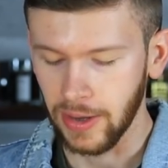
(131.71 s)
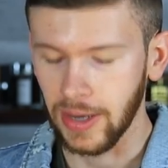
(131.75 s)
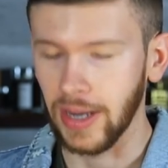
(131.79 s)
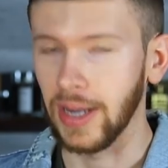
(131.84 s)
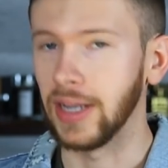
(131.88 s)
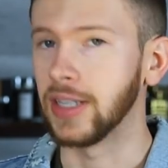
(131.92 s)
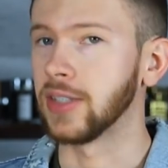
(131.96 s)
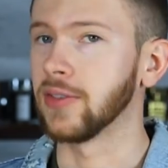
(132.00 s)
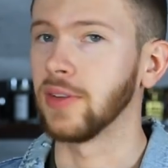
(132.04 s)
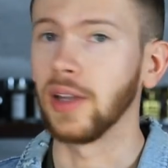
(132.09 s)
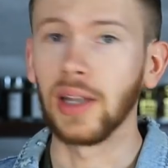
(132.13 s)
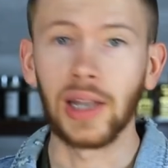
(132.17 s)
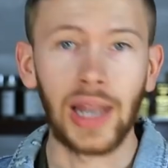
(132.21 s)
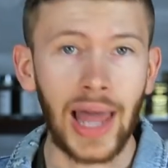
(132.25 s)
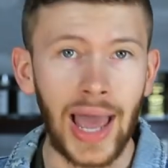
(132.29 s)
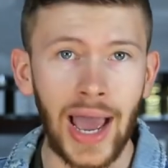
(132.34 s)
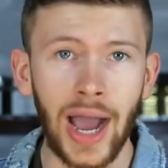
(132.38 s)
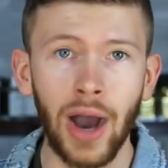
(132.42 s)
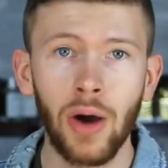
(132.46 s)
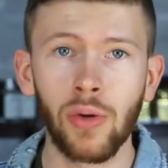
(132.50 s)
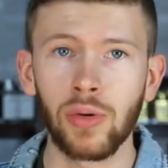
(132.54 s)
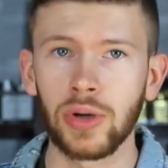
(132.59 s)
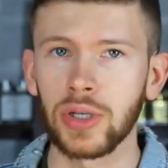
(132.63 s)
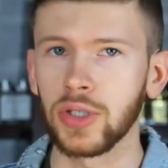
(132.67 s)
It's
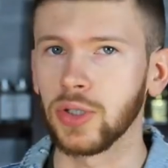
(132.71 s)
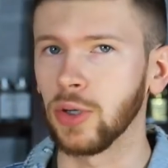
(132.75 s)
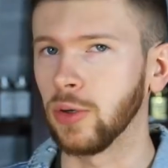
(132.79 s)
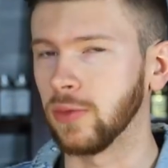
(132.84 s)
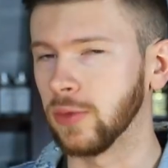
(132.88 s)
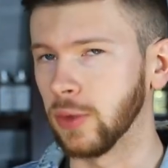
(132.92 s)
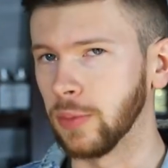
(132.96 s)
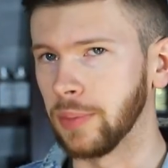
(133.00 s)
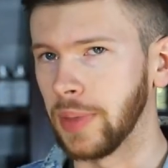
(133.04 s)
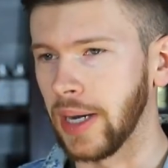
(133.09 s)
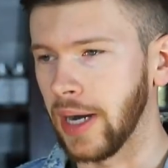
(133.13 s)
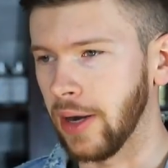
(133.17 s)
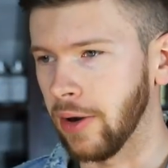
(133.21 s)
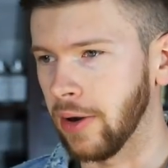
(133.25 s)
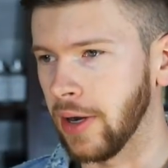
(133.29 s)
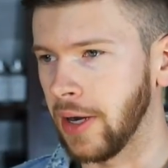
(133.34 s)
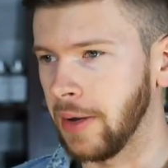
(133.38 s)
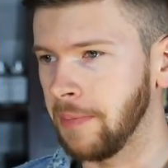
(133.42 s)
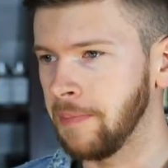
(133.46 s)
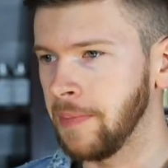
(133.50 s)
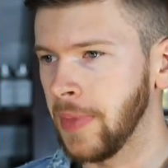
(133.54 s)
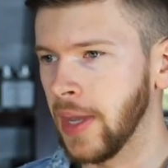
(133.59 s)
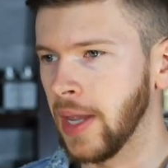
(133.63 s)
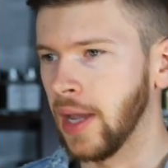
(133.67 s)
loud, it's
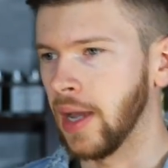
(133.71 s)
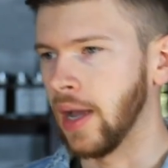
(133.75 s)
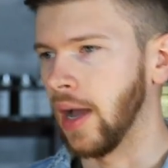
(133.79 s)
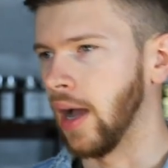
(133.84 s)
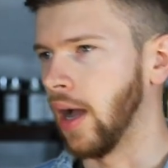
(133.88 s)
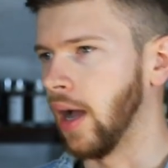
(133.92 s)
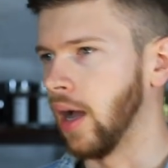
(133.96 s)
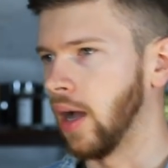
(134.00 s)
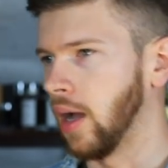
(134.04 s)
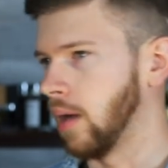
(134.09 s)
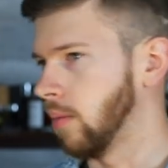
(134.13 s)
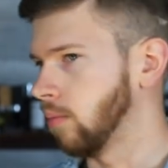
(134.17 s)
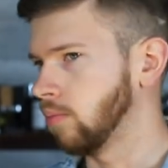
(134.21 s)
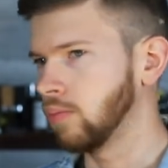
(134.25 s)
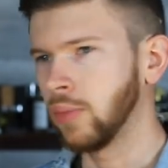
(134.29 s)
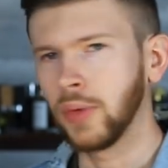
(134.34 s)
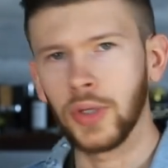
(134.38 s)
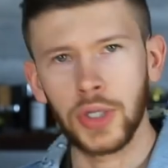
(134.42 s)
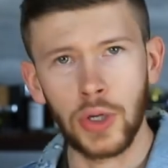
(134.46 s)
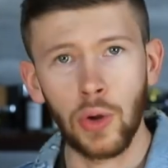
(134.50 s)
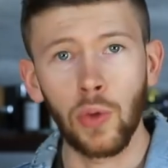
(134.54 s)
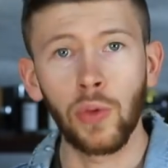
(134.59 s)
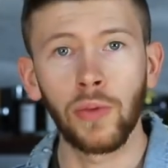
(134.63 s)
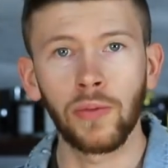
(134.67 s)
overbearing, uh,
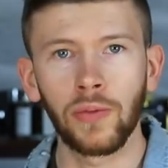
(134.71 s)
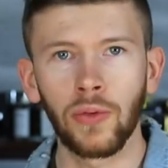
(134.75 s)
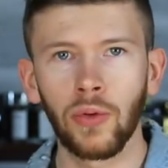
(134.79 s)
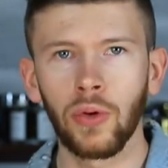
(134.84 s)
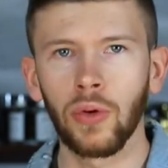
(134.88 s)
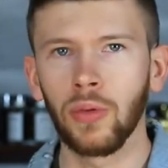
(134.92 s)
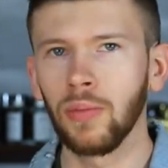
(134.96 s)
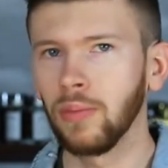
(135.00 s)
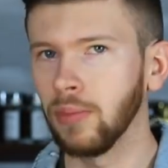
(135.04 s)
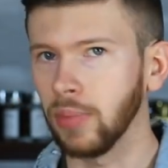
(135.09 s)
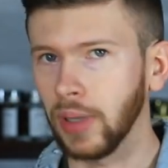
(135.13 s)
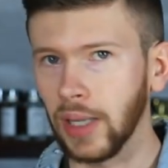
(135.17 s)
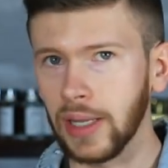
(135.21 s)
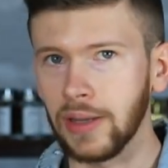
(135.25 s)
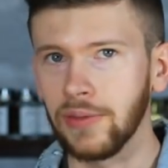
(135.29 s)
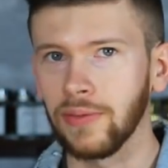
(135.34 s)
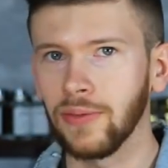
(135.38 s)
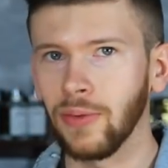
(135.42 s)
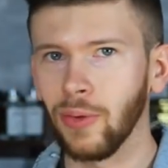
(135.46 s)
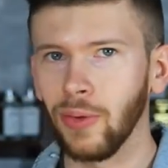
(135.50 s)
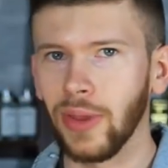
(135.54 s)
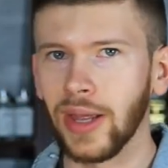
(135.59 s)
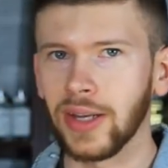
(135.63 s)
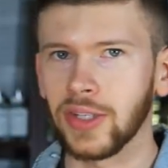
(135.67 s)
youthful,
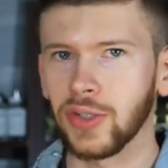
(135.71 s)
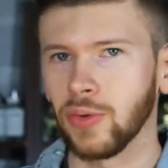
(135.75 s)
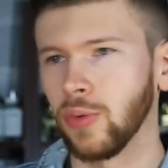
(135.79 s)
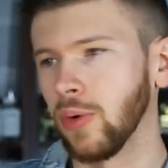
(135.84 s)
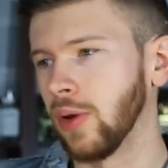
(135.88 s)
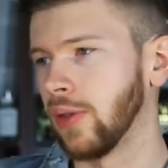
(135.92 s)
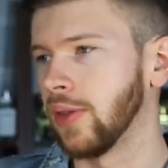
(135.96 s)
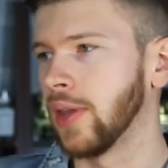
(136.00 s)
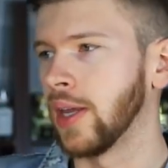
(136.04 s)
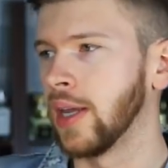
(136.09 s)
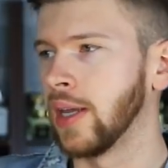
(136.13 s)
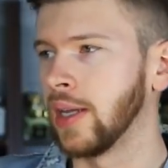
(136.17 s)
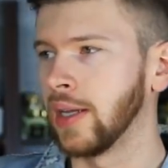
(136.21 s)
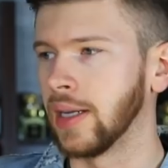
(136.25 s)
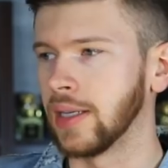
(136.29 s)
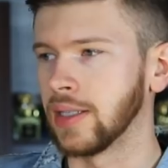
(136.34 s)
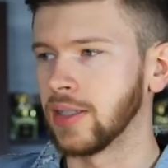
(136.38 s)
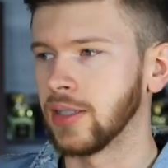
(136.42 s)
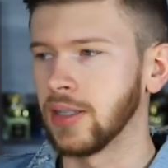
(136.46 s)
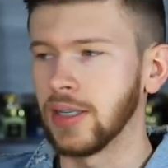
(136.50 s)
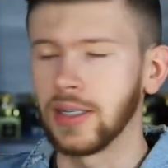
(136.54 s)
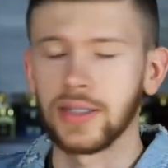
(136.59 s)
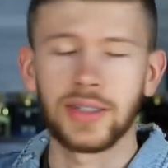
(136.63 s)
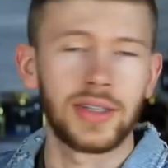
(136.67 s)
playful, that sort of thing.
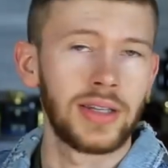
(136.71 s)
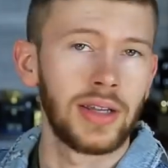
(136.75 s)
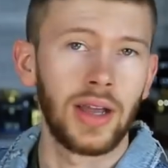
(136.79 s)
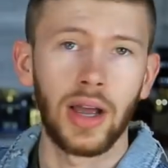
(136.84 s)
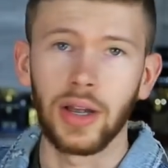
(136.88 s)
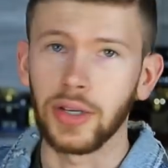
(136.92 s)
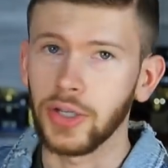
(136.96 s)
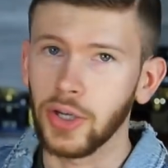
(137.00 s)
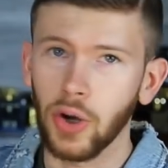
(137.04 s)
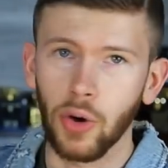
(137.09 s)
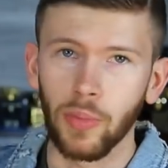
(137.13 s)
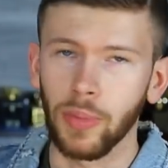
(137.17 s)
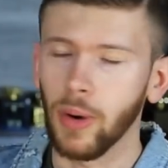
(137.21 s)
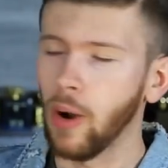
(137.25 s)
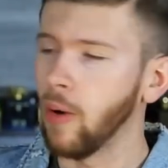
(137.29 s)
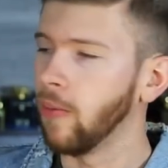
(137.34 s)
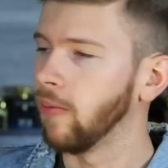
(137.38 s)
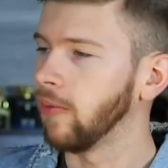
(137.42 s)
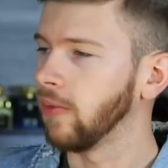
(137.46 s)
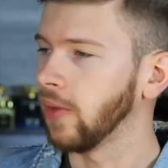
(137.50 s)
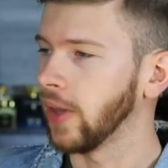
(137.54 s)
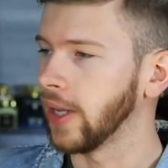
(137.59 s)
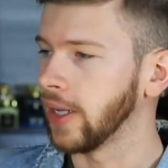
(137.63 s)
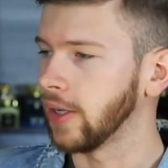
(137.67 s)
It's it's a Joop
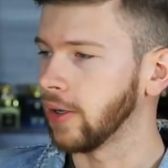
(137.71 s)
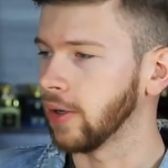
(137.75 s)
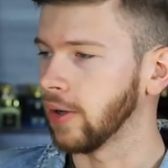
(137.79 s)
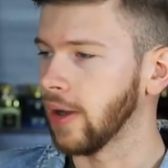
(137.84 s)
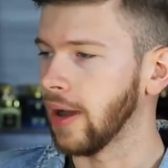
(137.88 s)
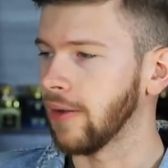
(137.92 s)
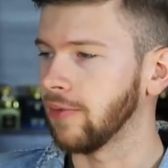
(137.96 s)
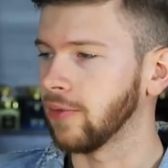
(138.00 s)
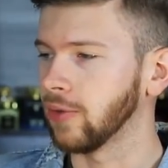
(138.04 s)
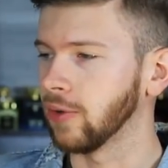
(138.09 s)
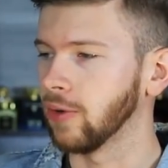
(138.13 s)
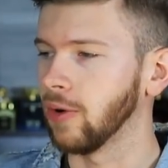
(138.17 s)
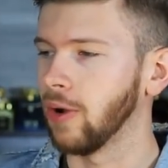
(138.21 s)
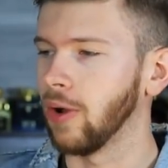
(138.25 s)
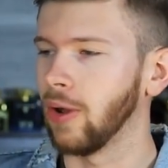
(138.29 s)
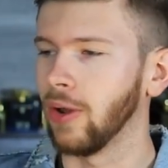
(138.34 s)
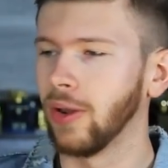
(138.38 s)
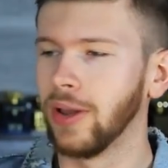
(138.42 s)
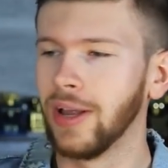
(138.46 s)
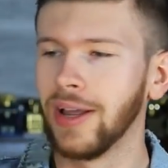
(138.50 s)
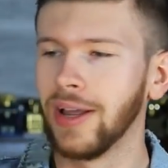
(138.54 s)
Homme flanker after all,